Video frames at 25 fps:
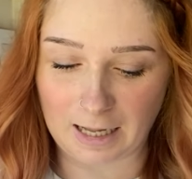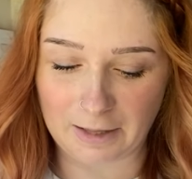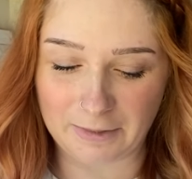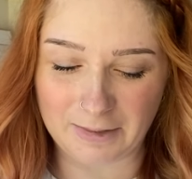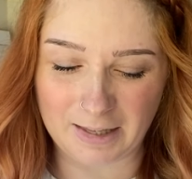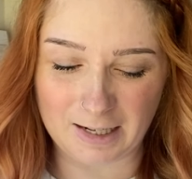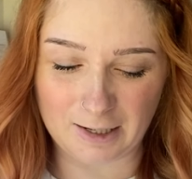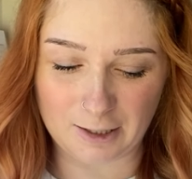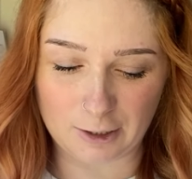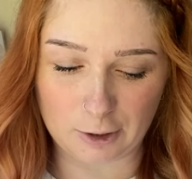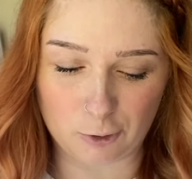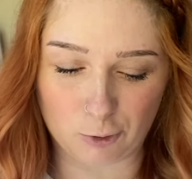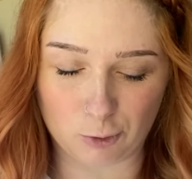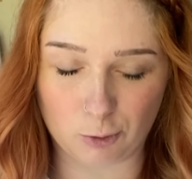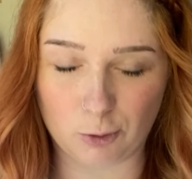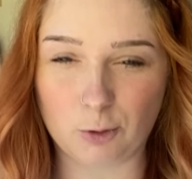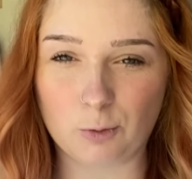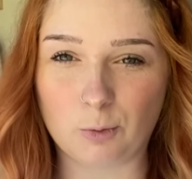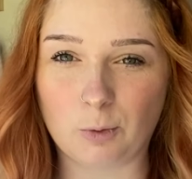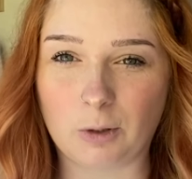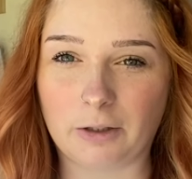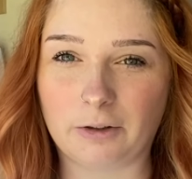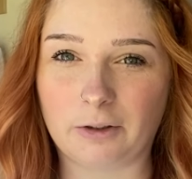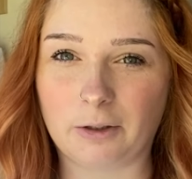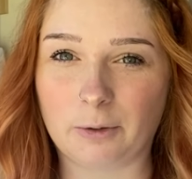And then I drew
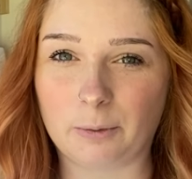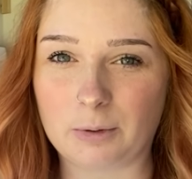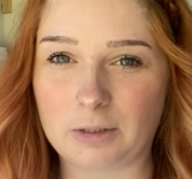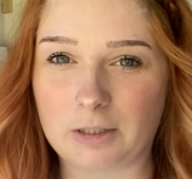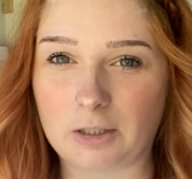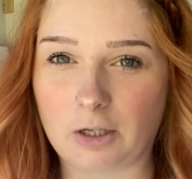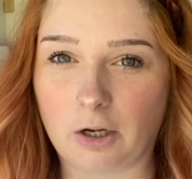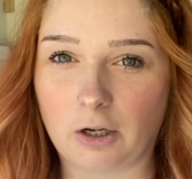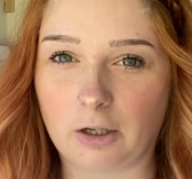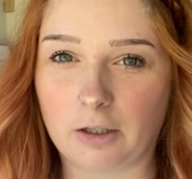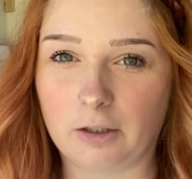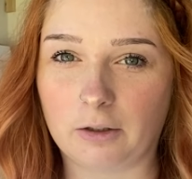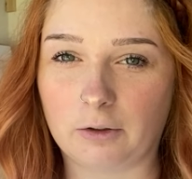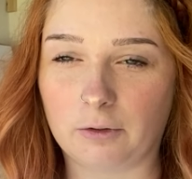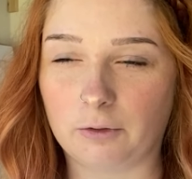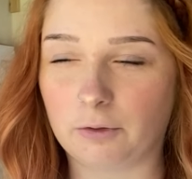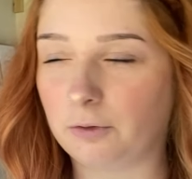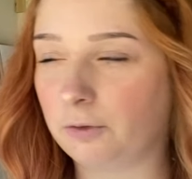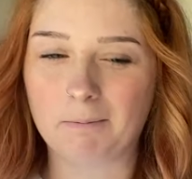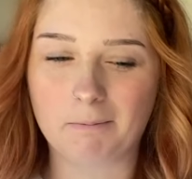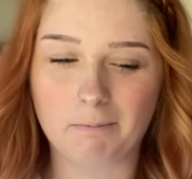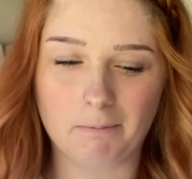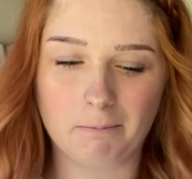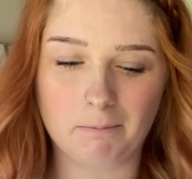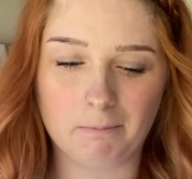one that was kind of
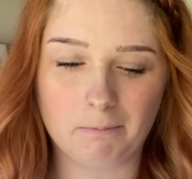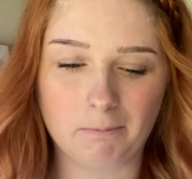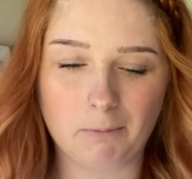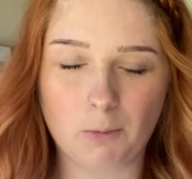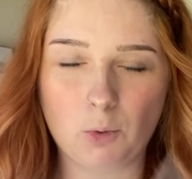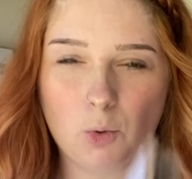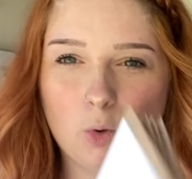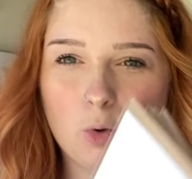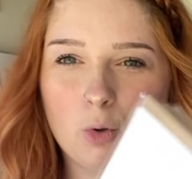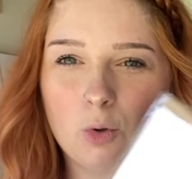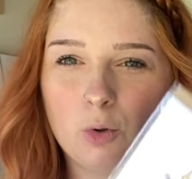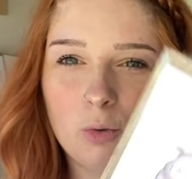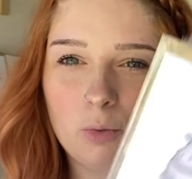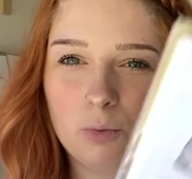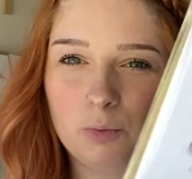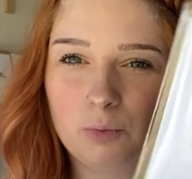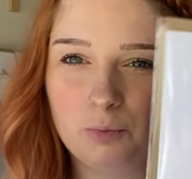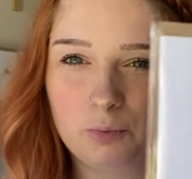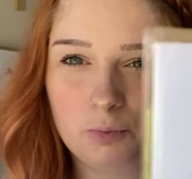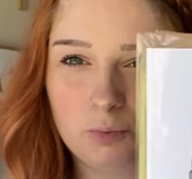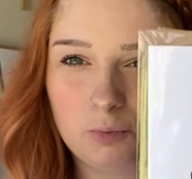more